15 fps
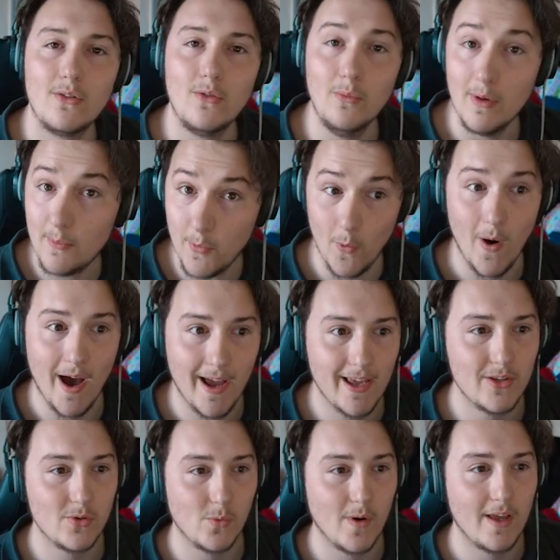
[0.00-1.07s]
MipUI
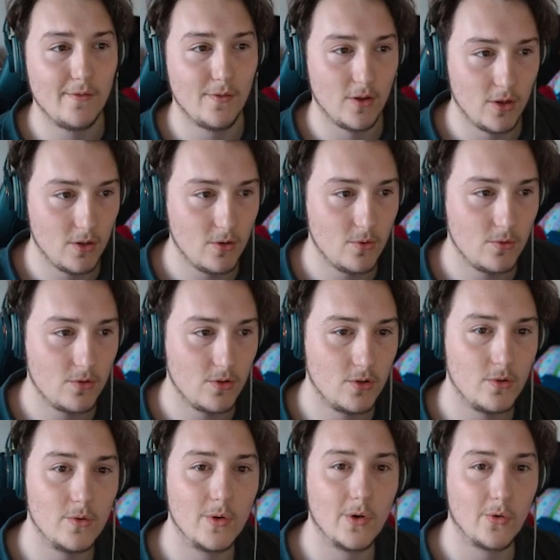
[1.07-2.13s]
is a way for you
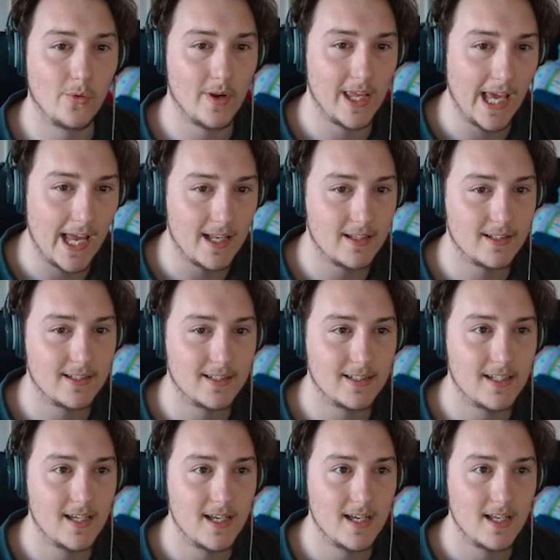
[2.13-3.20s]
to create
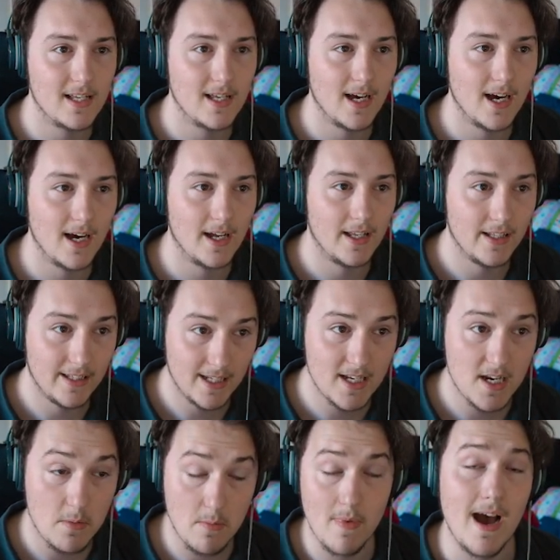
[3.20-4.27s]

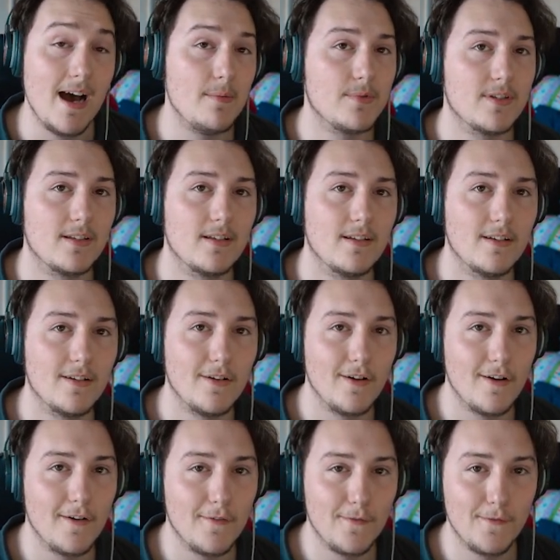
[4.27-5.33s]
D&D maps
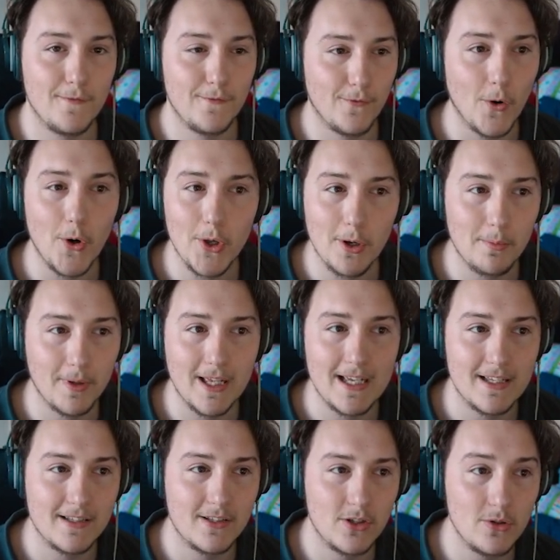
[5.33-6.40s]
for your
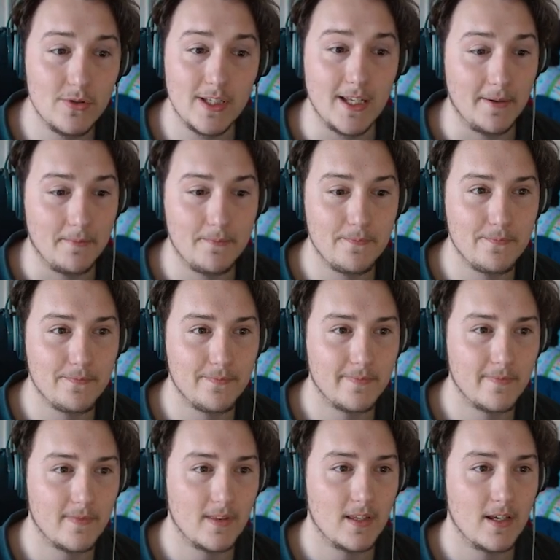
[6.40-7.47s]
players to see.
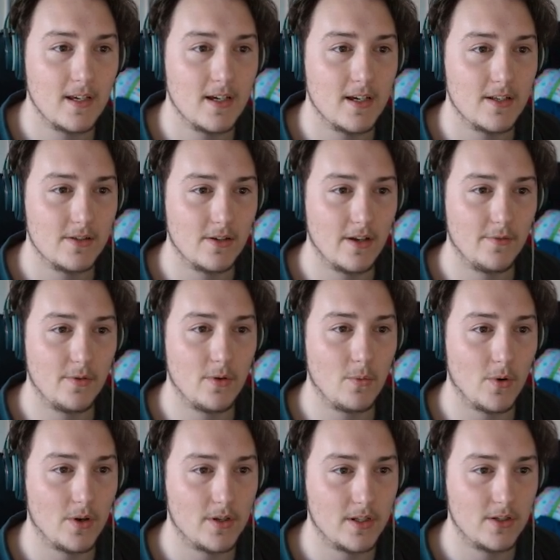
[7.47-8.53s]
So if you
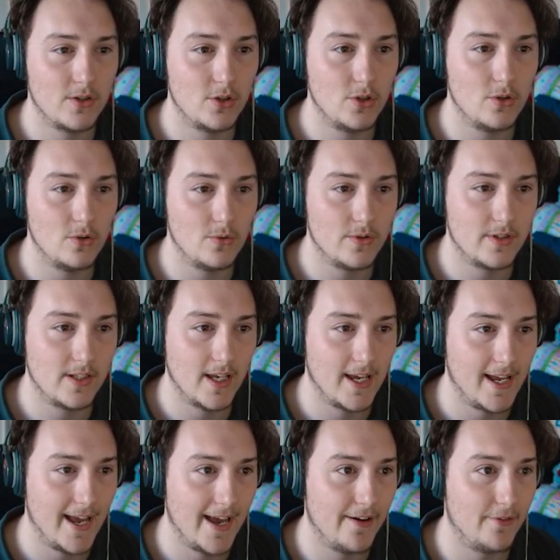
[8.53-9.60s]
wanted to,
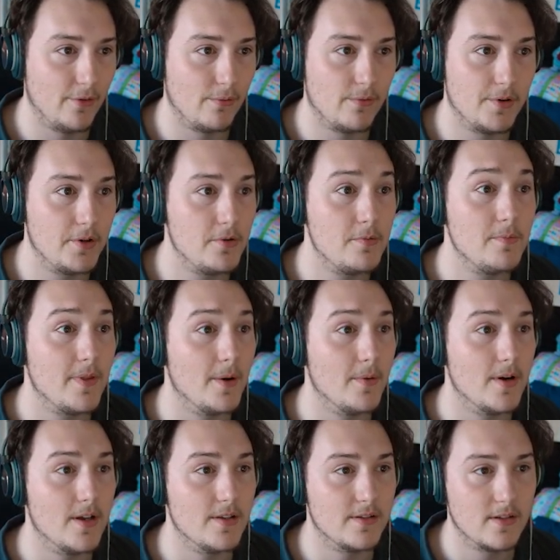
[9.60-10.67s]
say, have a room that
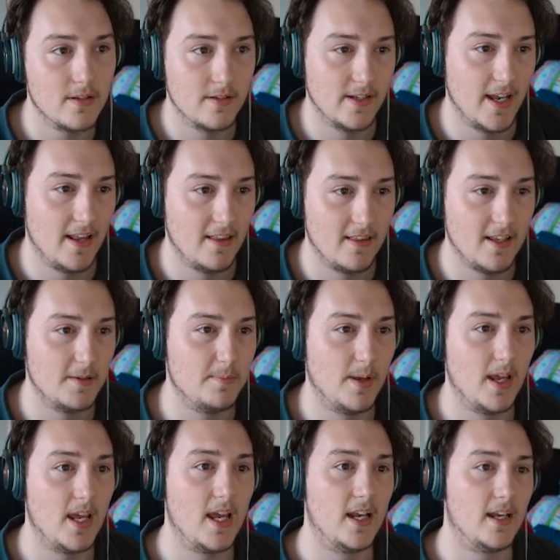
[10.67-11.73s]
was, say, this
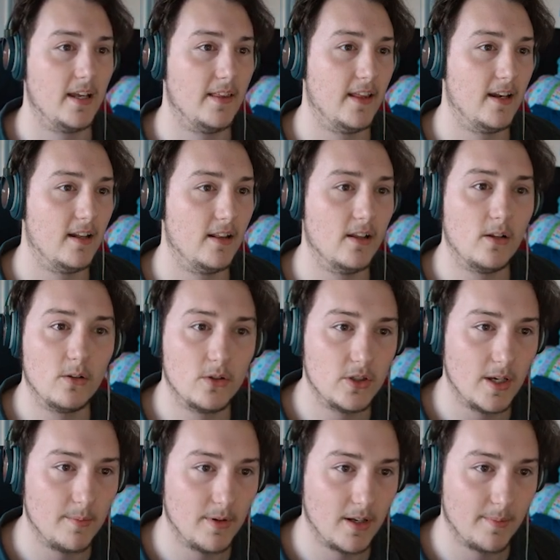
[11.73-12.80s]
big, and then a little
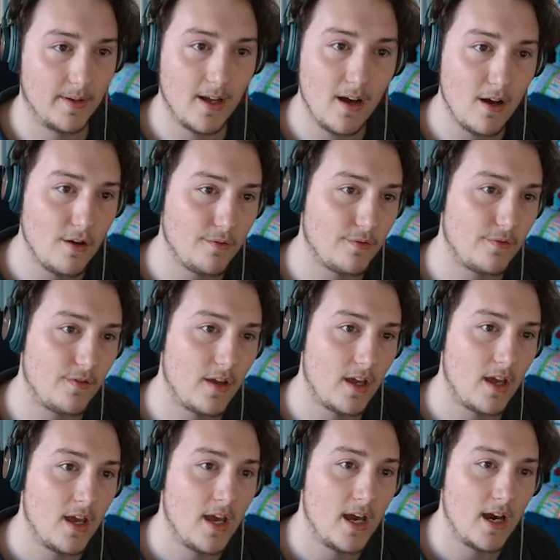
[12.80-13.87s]
chamber coming off of it,
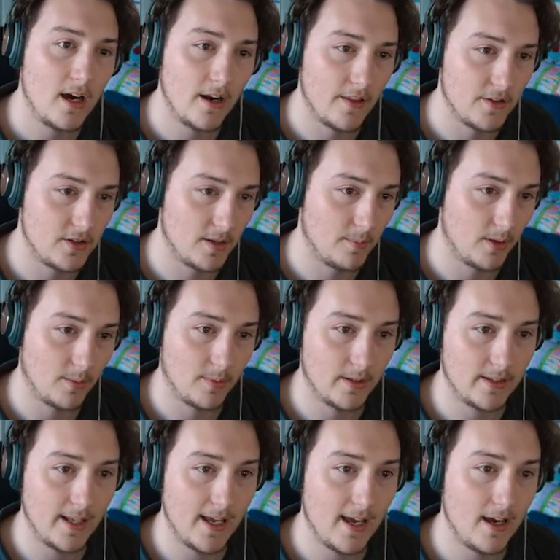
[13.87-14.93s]
another chamber coming
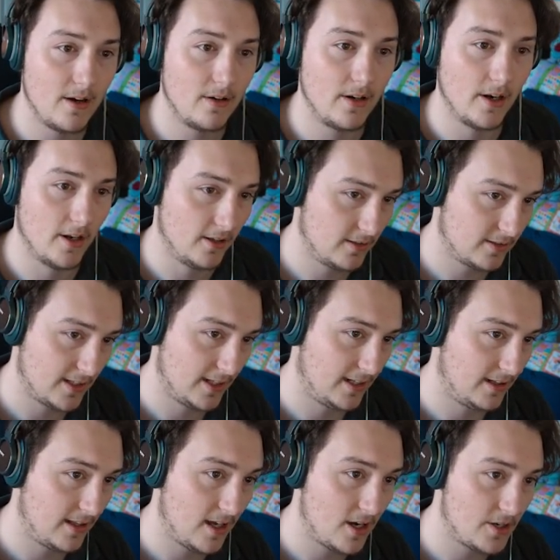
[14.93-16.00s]
down, a slightly
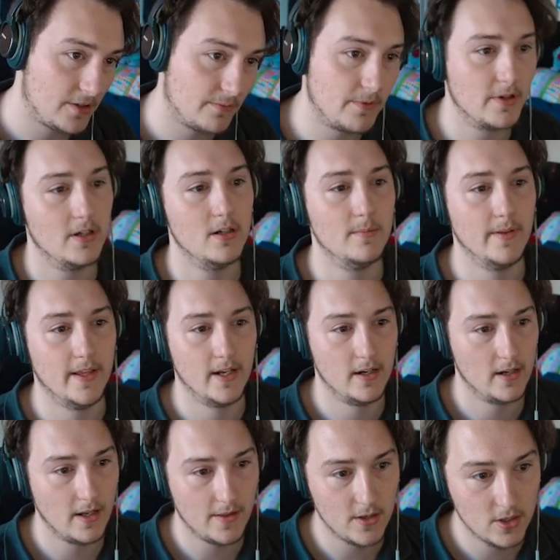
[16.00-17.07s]
larger room, and then
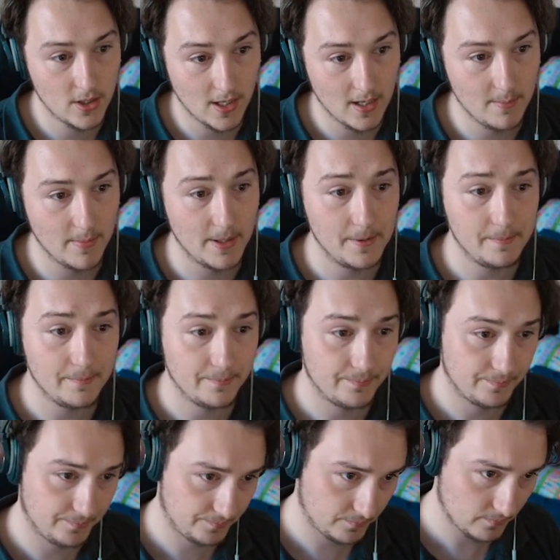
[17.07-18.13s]
another chamber,
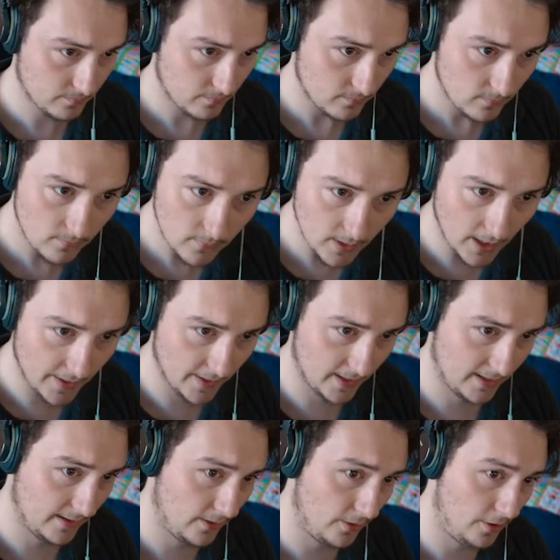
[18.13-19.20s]
and then a
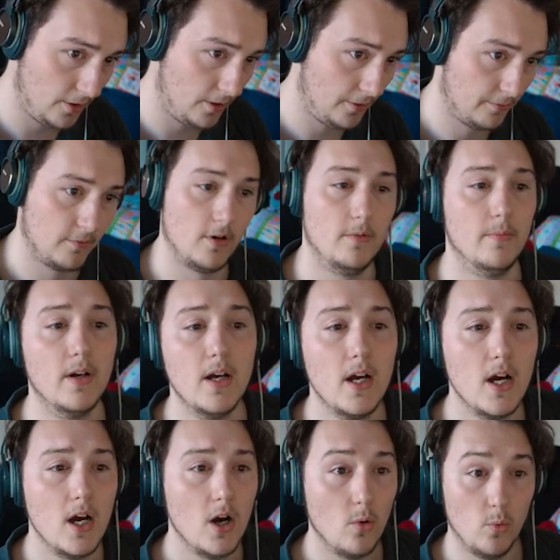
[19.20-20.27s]
long room,
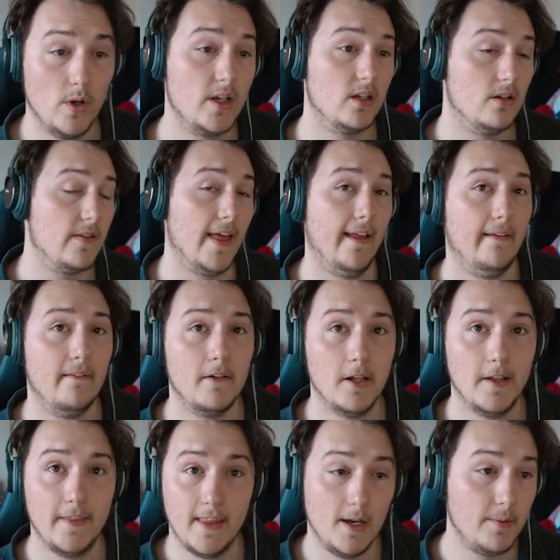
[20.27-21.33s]
we can do that.
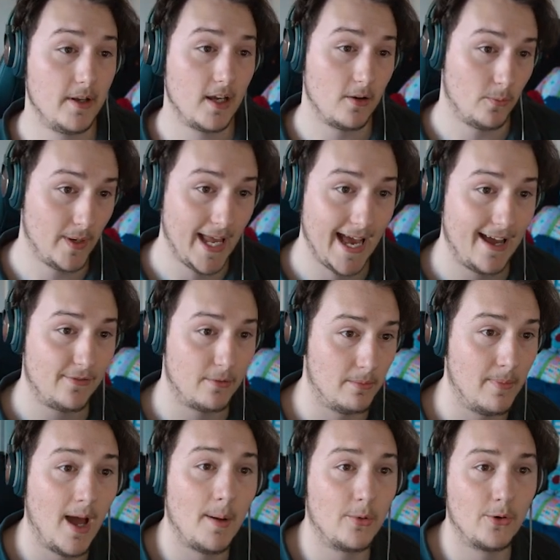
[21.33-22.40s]
There we go. We have a
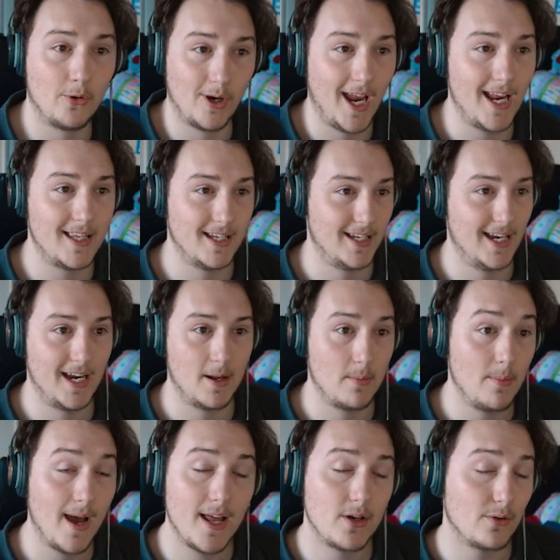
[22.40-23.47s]
map created in a
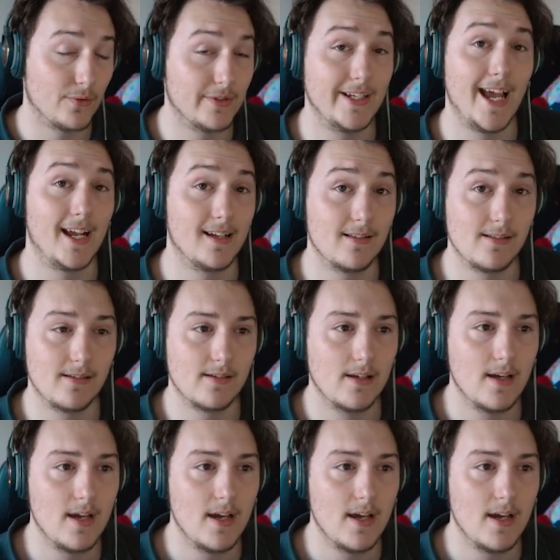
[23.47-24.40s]
matter of seconds.